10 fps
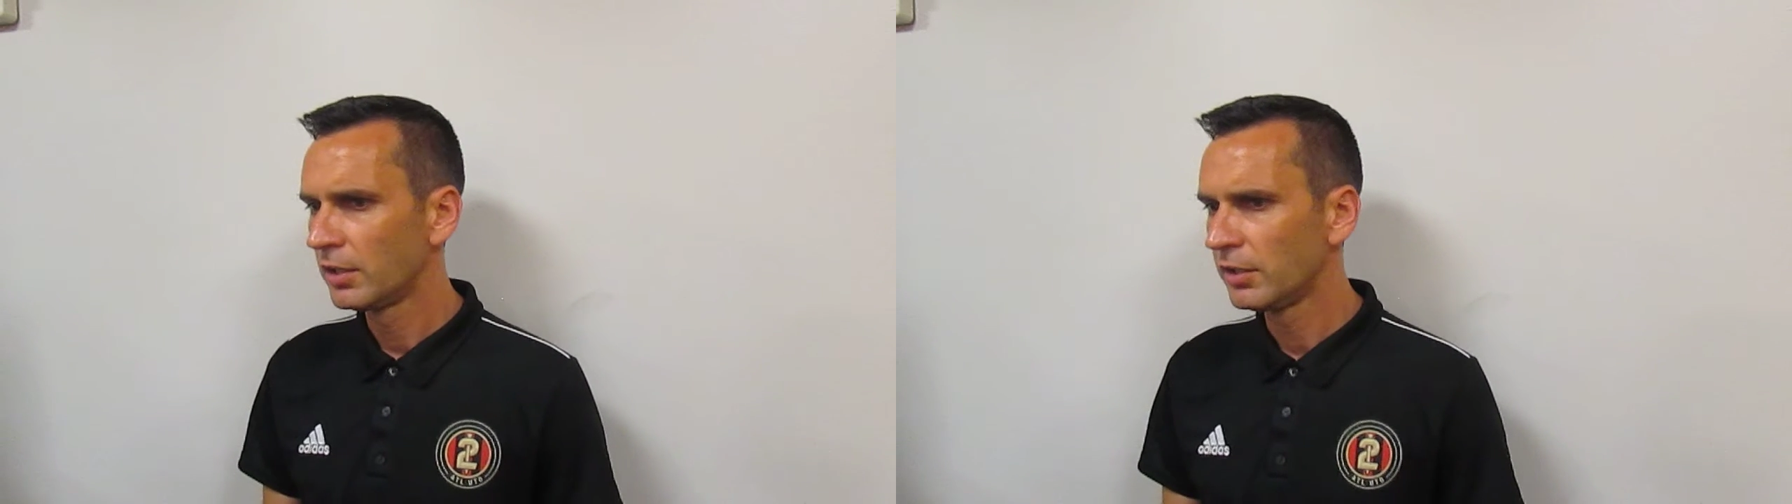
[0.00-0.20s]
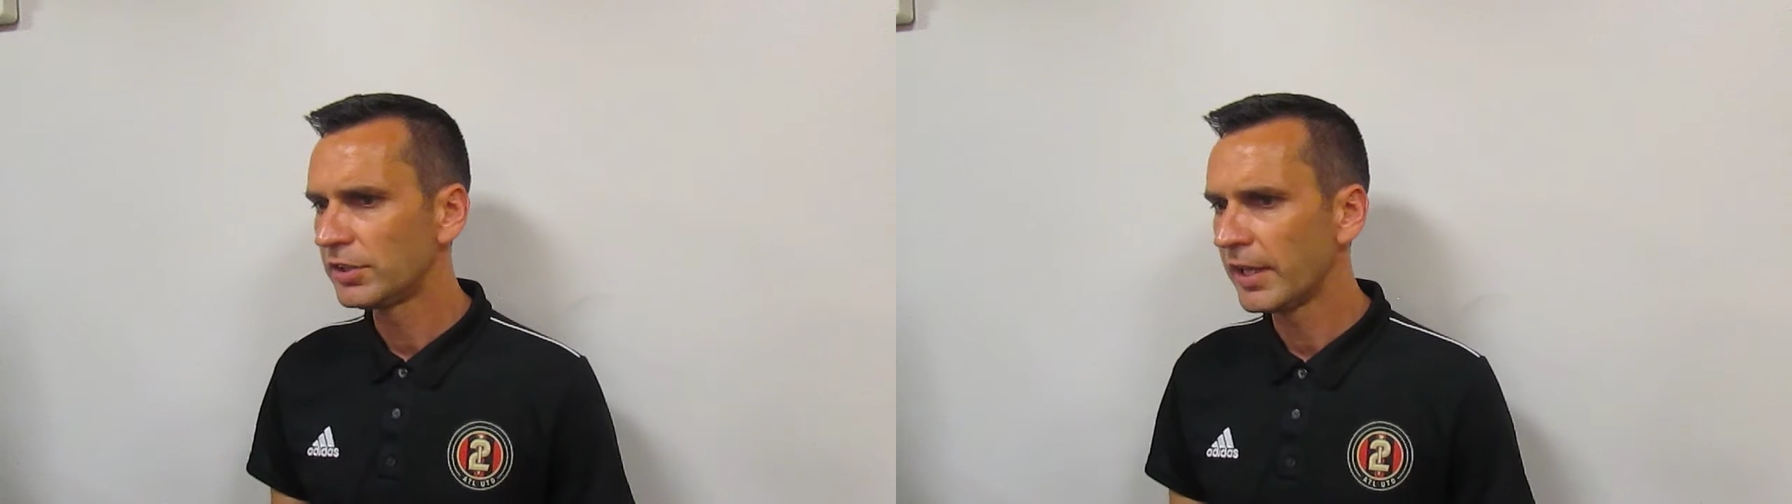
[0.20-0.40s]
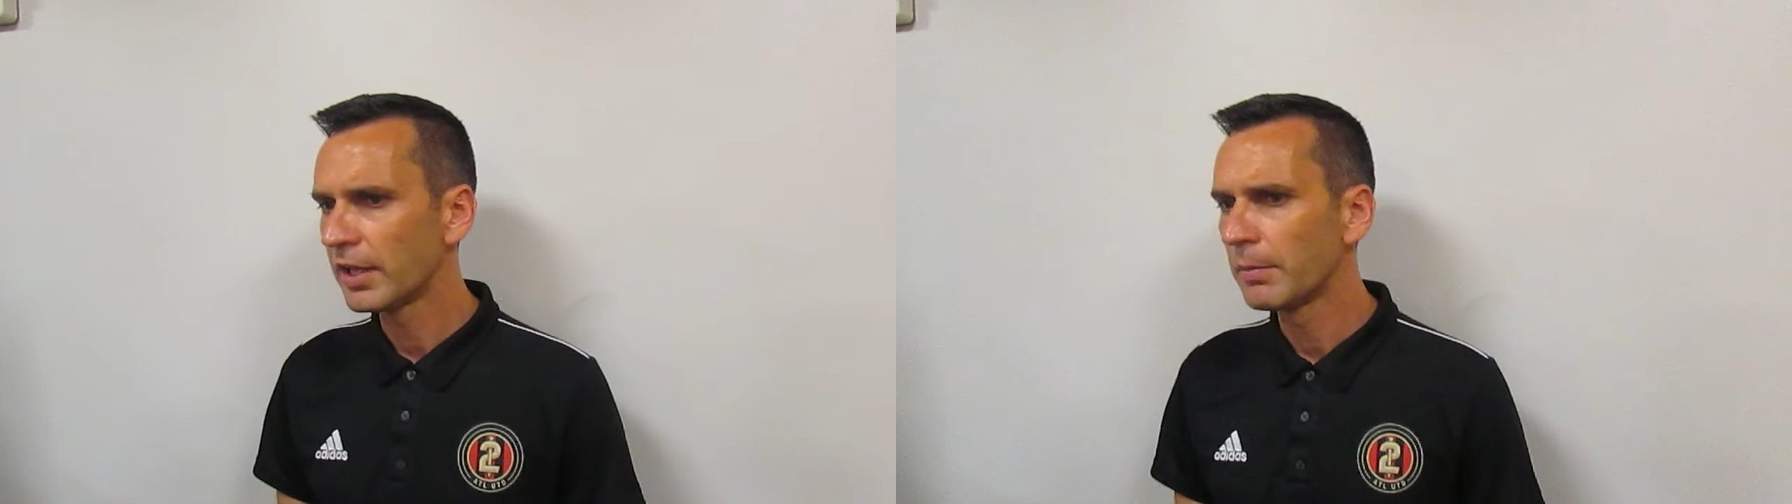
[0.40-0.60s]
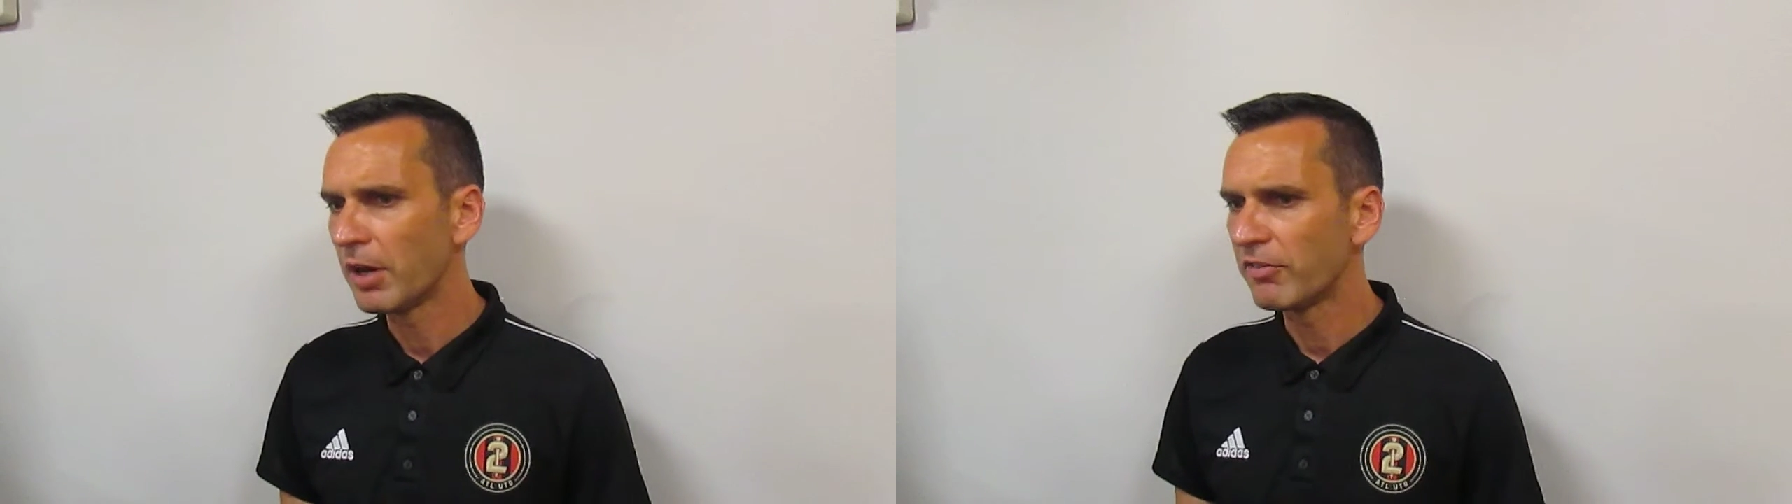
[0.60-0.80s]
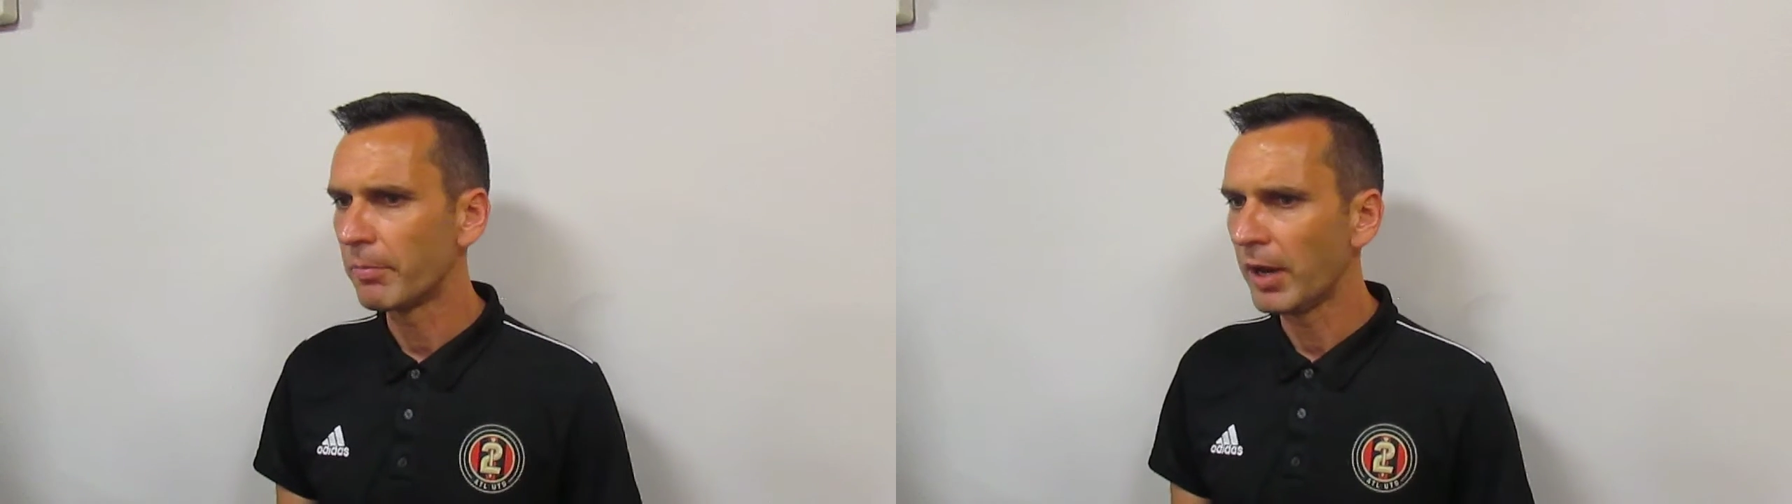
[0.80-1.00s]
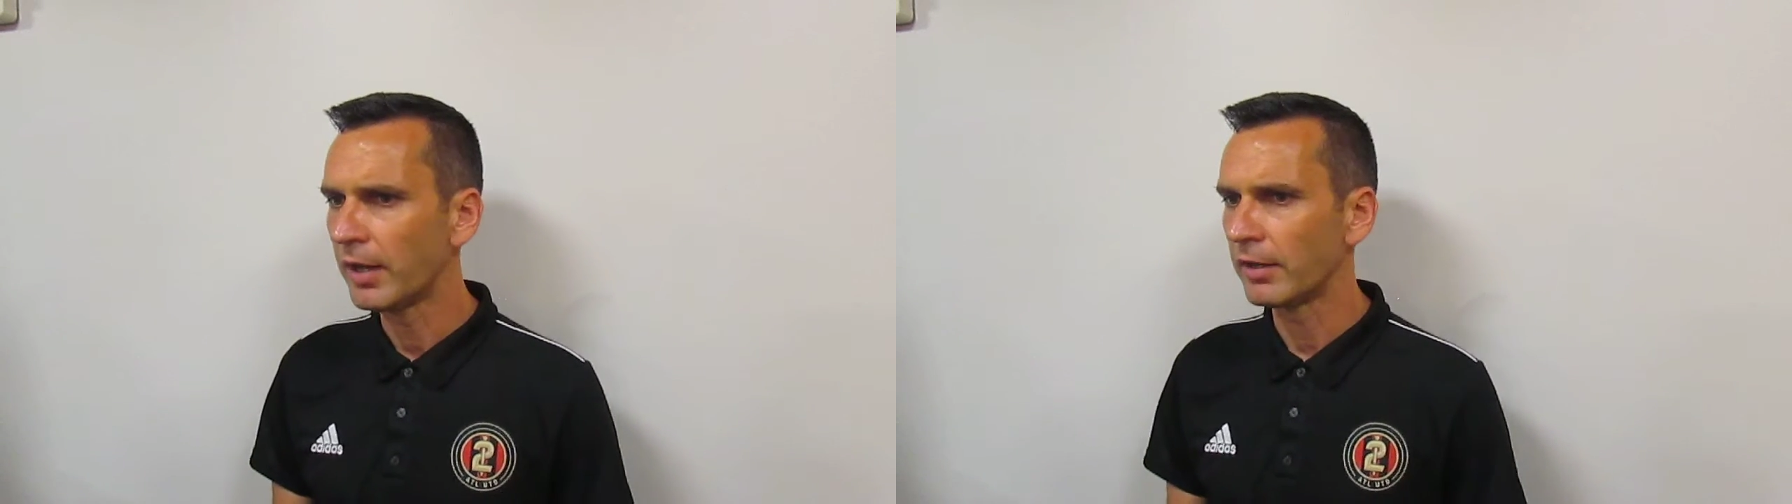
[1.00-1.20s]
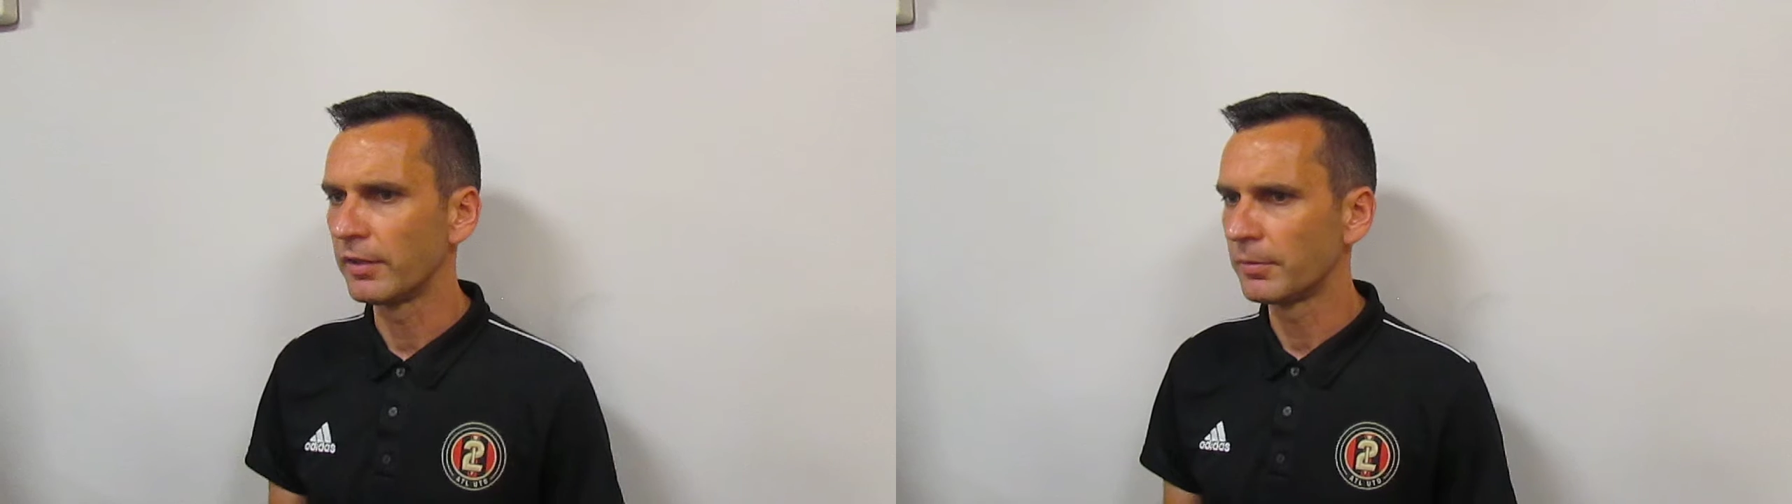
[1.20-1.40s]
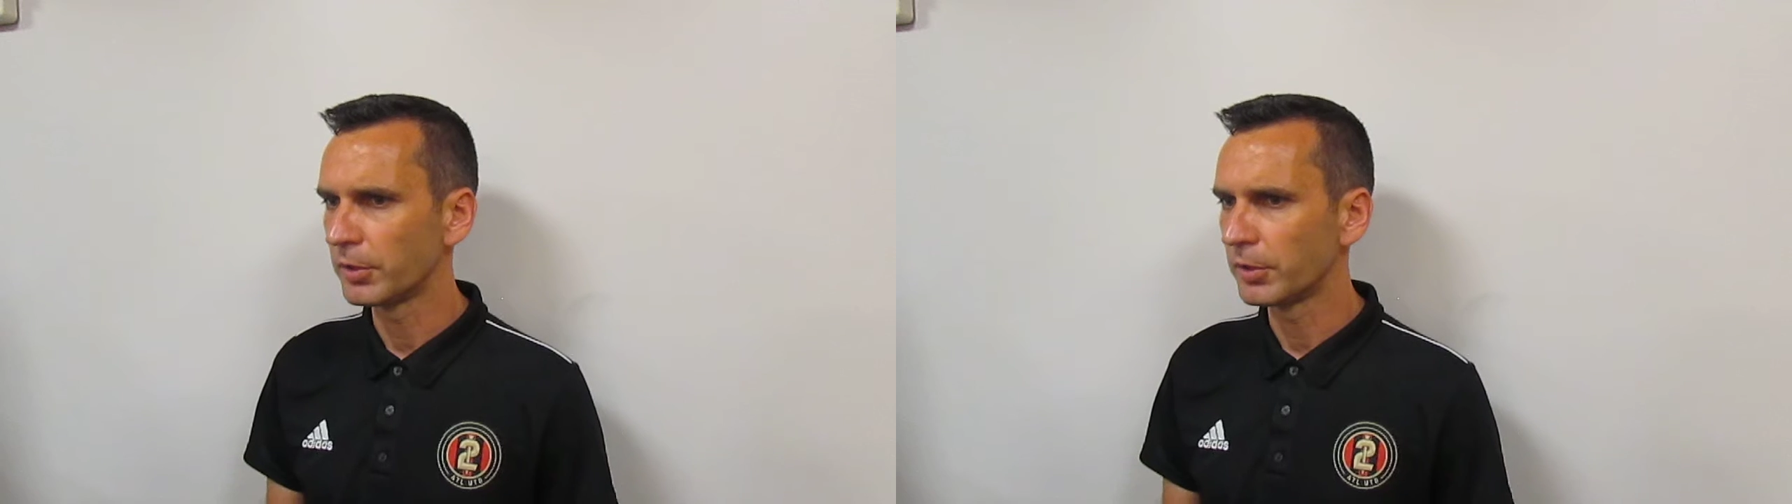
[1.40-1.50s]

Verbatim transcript: He's taking a bit of a battering